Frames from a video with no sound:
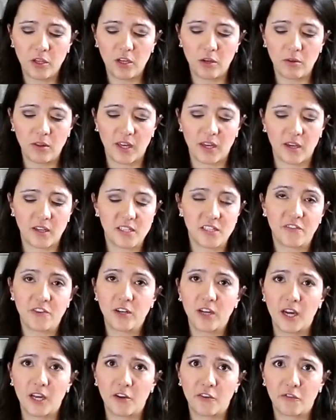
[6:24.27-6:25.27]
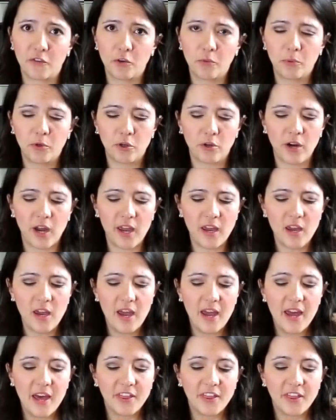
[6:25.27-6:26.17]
you know, like a different kind of fruit puree.